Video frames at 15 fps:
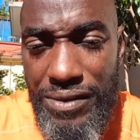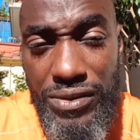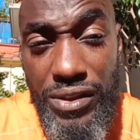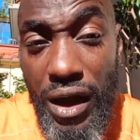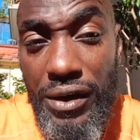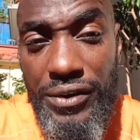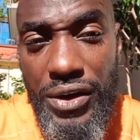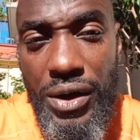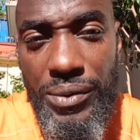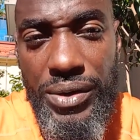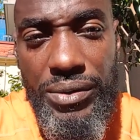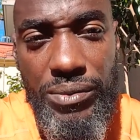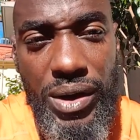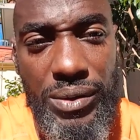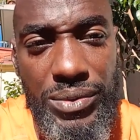not
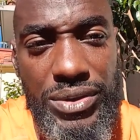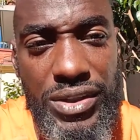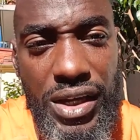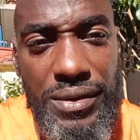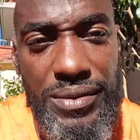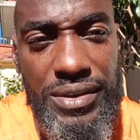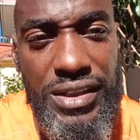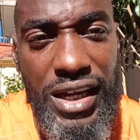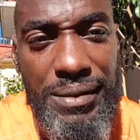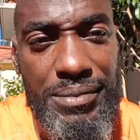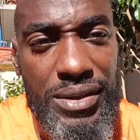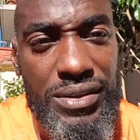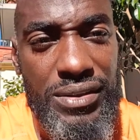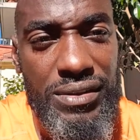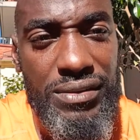knowing what was going to
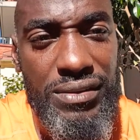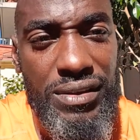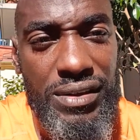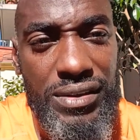happen,